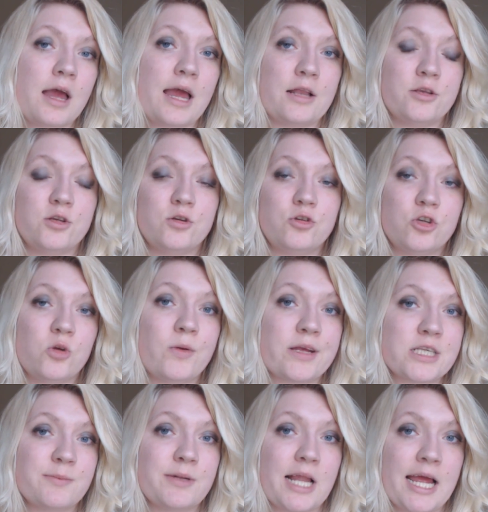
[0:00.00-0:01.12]
and you do
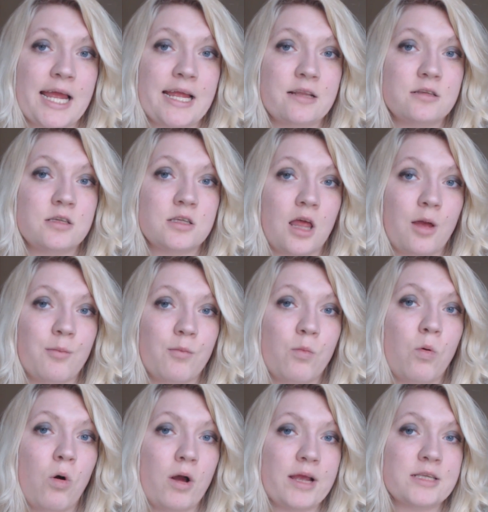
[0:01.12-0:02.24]
explain to them
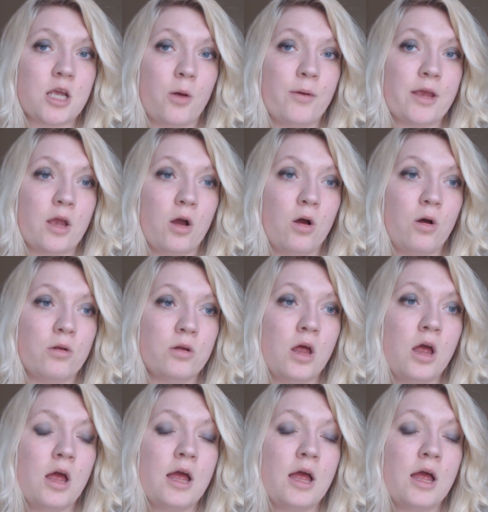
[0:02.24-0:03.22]
what is going on.